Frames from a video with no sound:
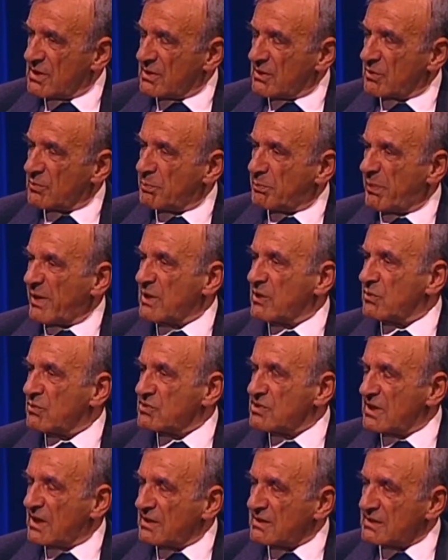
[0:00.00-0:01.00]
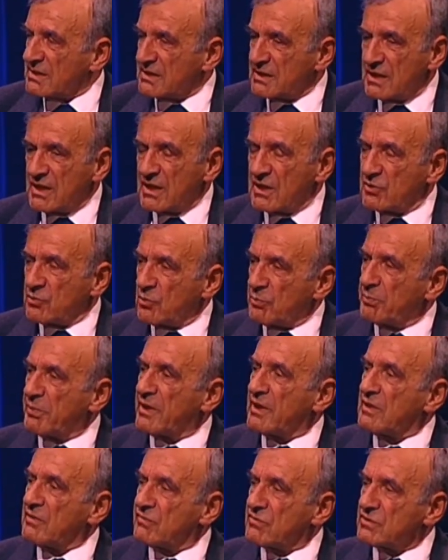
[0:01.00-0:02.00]
or penguins in Hungary to
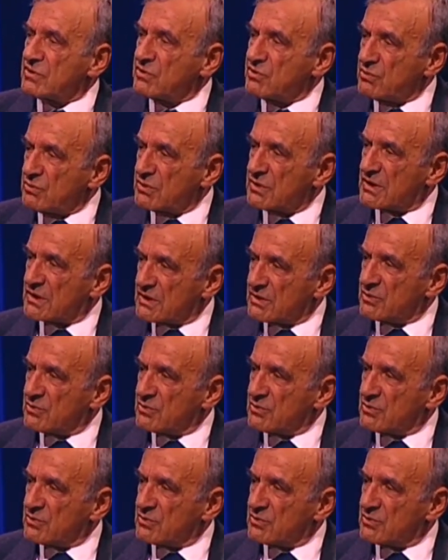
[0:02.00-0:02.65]
pay for the tutor.